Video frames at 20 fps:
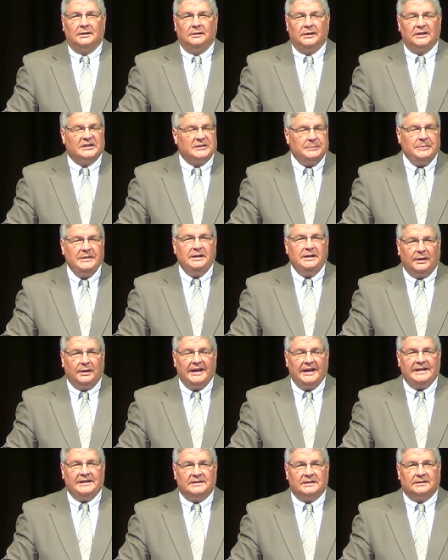let's be
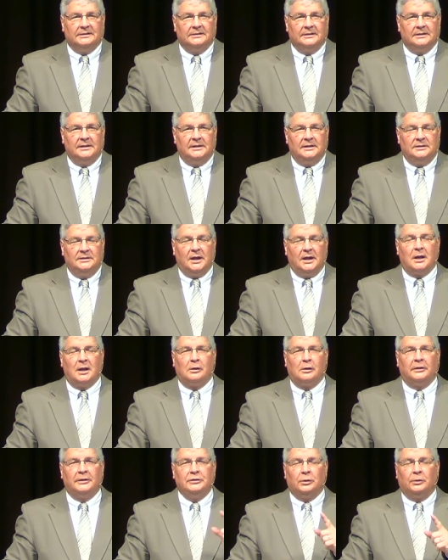light. Not
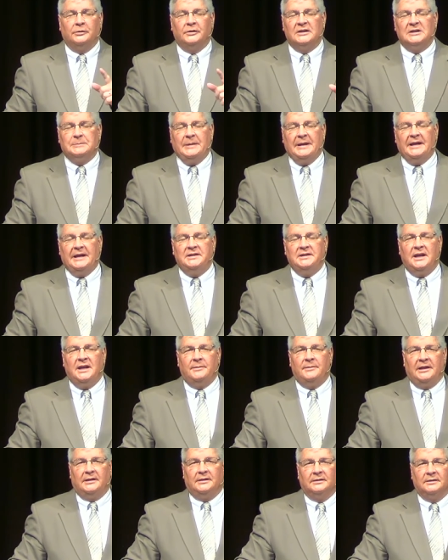only during this
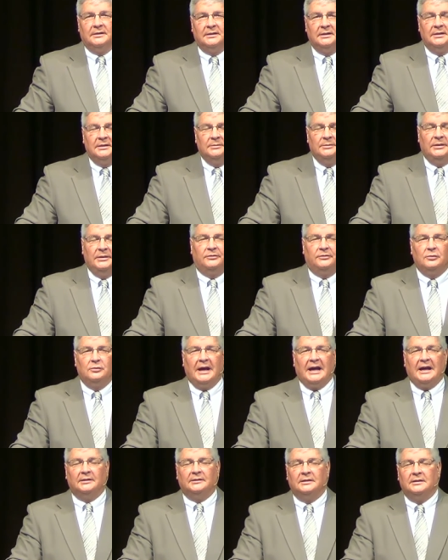pandemic, but
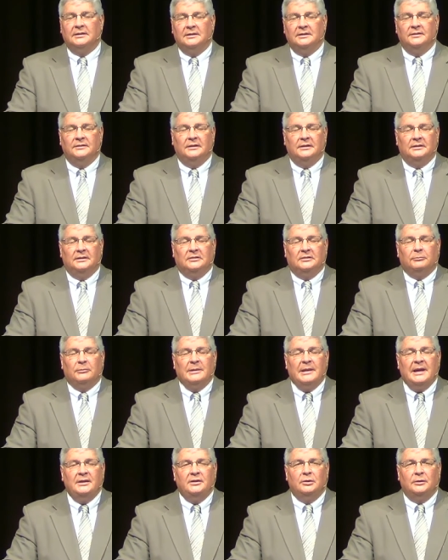throughout the
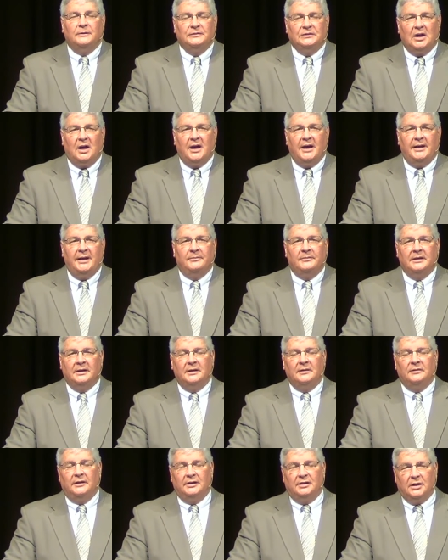remainder of time
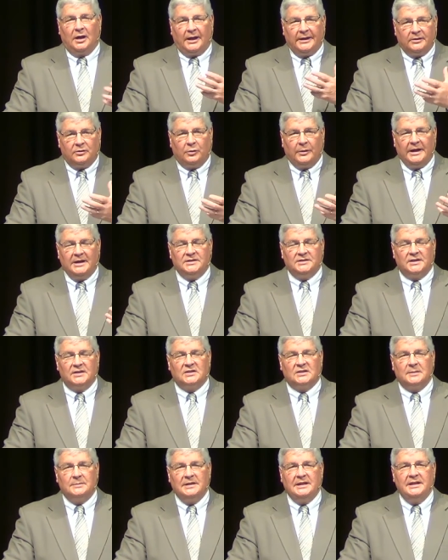that God grants
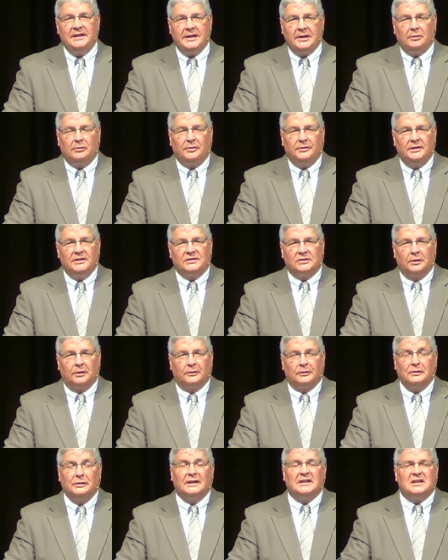us to be here on this
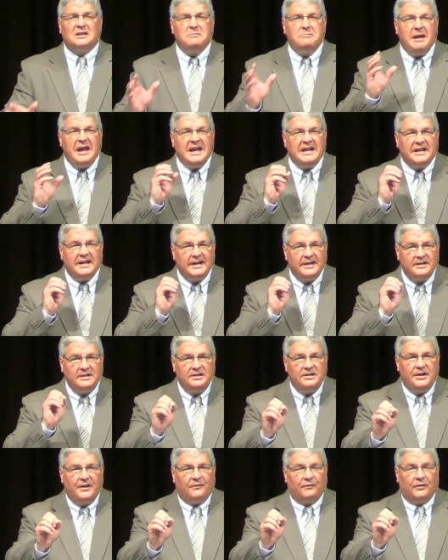earth. Let's make a
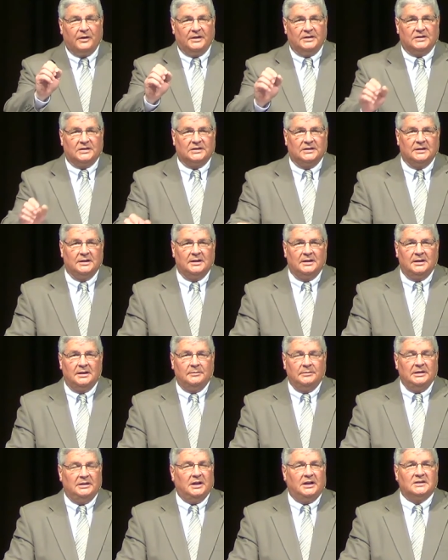difference,
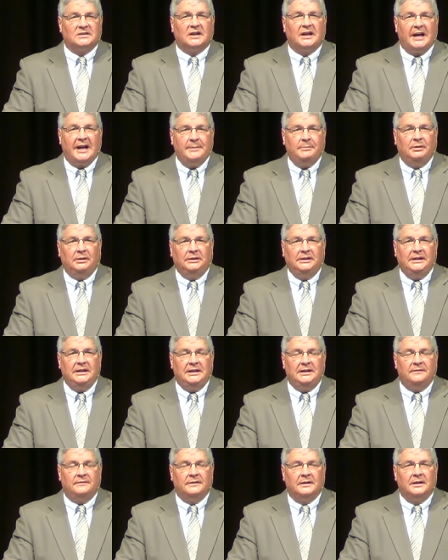because I
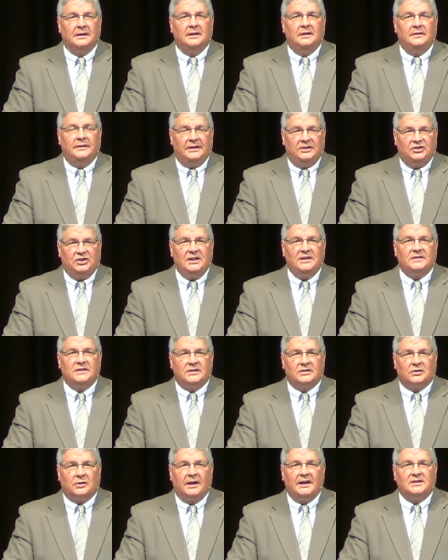believe that
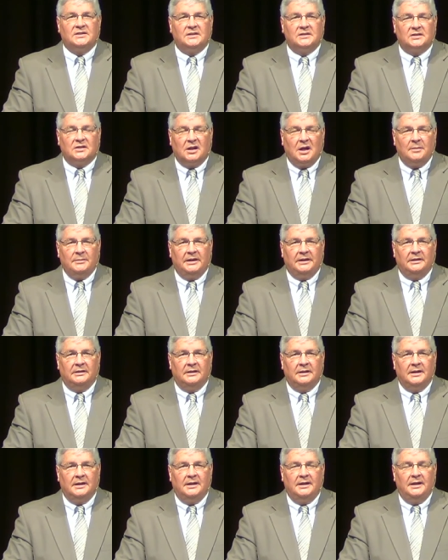Jesus Christ is coming,
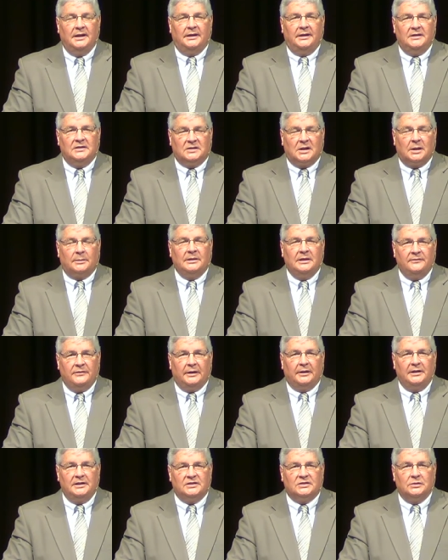and he's coming
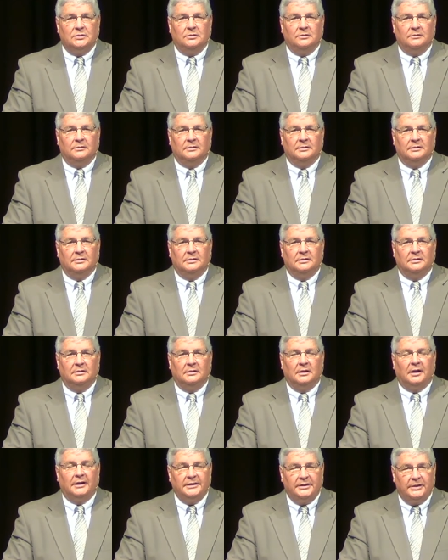very soon.
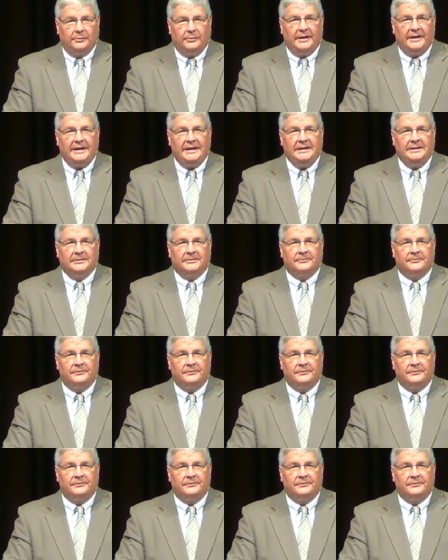Are you ready?